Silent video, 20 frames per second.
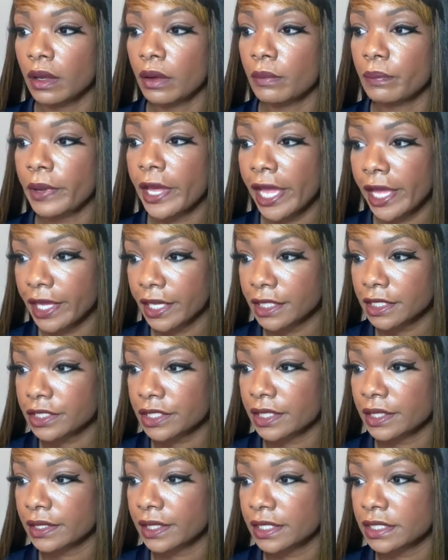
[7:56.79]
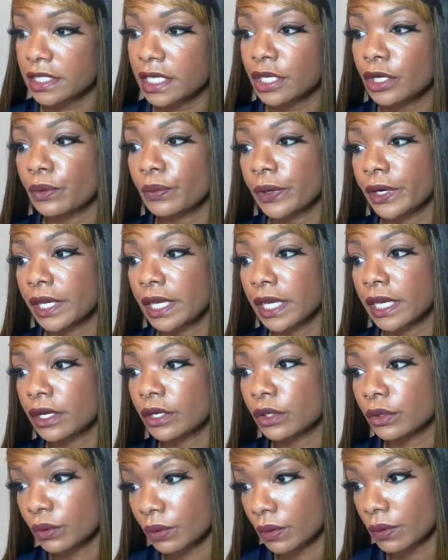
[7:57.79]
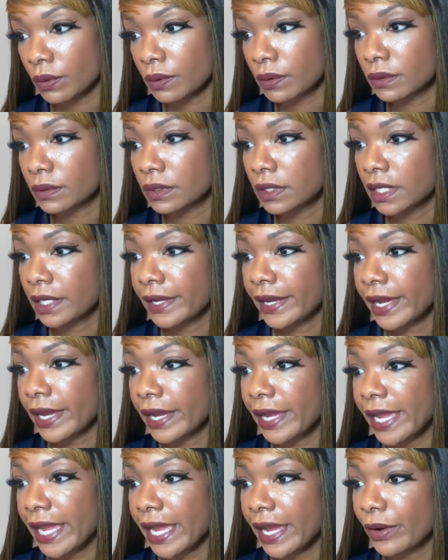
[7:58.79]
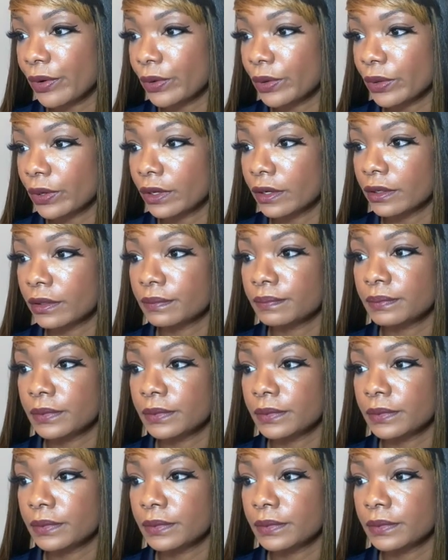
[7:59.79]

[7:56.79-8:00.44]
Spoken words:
But let's say you're working at Google or,